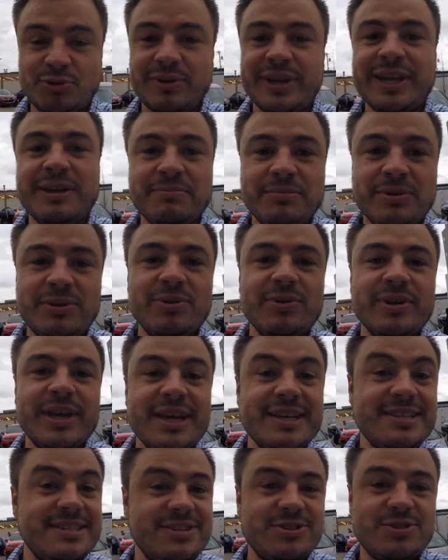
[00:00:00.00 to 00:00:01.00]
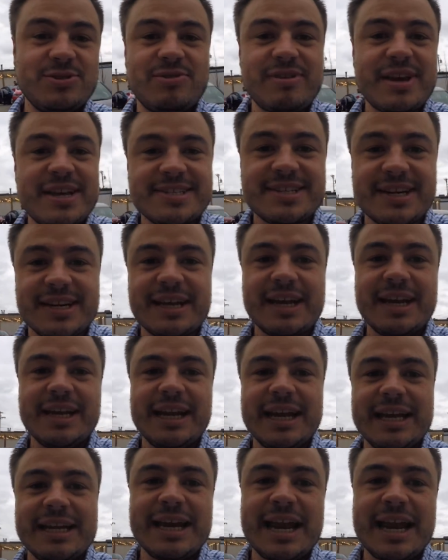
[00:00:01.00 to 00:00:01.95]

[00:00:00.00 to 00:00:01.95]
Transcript: 3 employees in 2008,